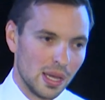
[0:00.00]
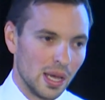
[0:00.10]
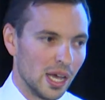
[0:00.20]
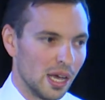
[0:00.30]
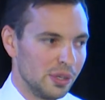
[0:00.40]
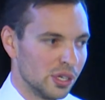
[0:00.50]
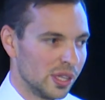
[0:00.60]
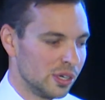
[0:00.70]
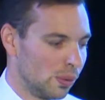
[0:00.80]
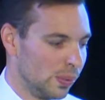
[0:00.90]

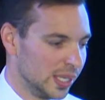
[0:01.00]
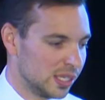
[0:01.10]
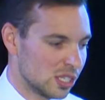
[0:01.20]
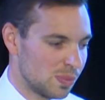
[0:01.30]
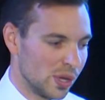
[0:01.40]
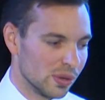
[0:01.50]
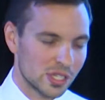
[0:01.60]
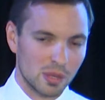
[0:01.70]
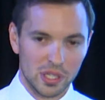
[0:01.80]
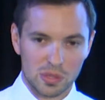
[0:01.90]
They're not willing to spend on
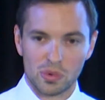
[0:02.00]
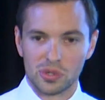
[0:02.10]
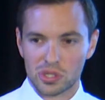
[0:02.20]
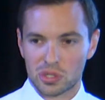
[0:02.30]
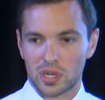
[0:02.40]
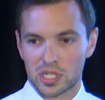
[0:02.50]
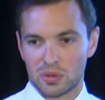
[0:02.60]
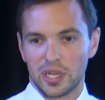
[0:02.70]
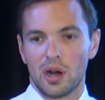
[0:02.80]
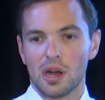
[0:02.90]
some of these more
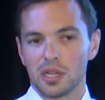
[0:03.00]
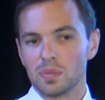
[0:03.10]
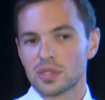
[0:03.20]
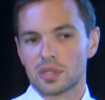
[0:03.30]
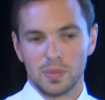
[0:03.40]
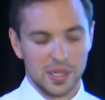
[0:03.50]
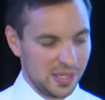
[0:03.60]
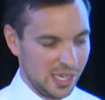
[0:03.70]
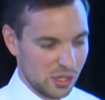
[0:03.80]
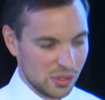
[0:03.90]
discretionary items, but
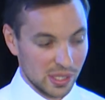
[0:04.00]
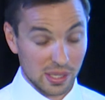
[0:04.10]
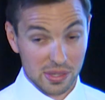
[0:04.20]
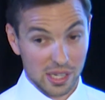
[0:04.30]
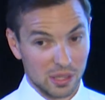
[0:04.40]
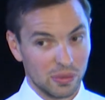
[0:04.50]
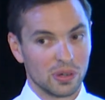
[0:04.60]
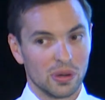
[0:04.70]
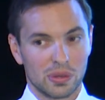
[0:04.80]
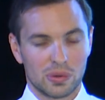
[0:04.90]
it's interesting to see that we've
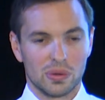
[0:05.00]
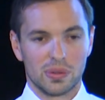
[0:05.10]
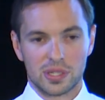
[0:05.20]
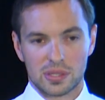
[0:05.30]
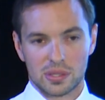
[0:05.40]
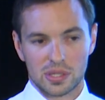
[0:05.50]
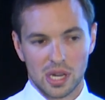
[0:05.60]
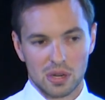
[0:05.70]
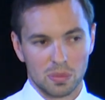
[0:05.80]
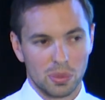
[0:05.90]
gone through just the
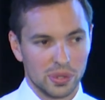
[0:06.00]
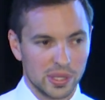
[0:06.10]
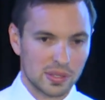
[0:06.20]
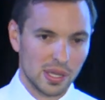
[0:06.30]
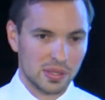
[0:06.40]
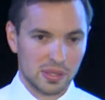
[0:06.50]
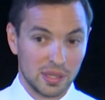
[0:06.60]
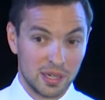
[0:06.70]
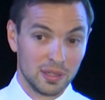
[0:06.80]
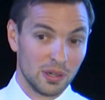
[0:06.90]
start of reporting season,
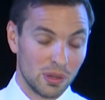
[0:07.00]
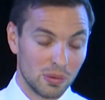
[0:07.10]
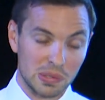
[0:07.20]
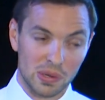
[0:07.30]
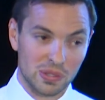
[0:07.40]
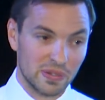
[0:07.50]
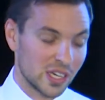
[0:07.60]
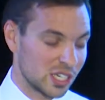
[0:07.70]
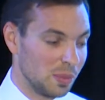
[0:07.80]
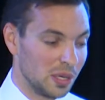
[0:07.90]
and a lot of the results have
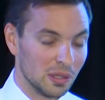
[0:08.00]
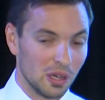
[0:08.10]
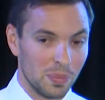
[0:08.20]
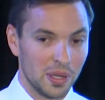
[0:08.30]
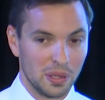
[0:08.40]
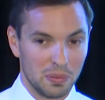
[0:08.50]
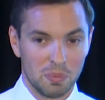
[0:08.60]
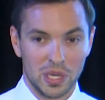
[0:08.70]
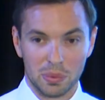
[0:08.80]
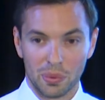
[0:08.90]
actually been a lot better than
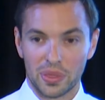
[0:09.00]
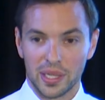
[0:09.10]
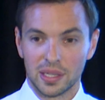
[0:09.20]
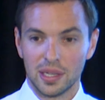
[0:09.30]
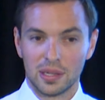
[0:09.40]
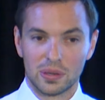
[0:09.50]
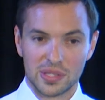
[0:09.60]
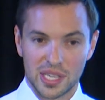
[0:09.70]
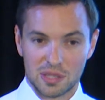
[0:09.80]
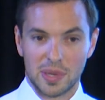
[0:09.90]
what people think,
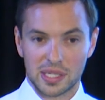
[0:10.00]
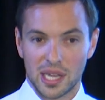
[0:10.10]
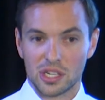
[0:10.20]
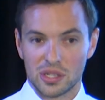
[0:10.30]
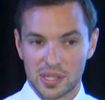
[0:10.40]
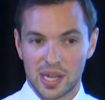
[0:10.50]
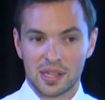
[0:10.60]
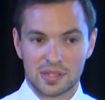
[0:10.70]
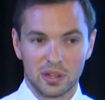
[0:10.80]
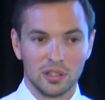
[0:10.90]
because expectations
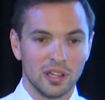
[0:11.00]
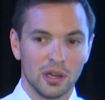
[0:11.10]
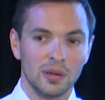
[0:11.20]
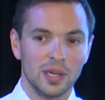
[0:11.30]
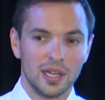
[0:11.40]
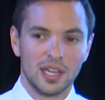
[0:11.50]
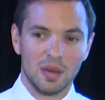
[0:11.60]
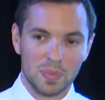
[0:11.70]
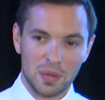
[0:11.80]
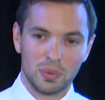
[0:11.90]
are so low
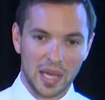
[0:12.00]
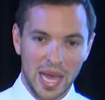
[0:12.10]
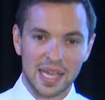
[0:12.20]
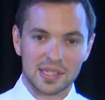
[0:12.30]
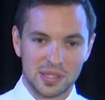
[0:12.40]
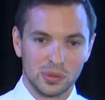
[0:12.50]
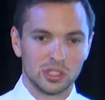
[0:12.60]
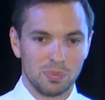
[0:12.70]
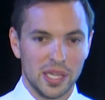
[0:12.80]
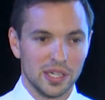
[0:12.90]
and people are still
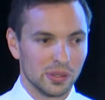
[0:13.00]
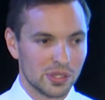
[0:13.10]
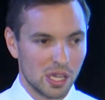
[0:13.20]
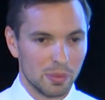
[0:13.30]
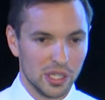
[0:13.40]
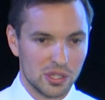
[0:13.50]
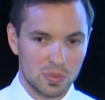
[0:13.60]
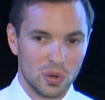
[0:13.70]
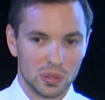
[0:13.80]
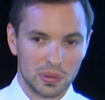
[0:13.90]
spending on some of these
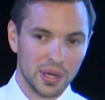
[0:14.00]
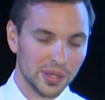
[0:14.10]
smaller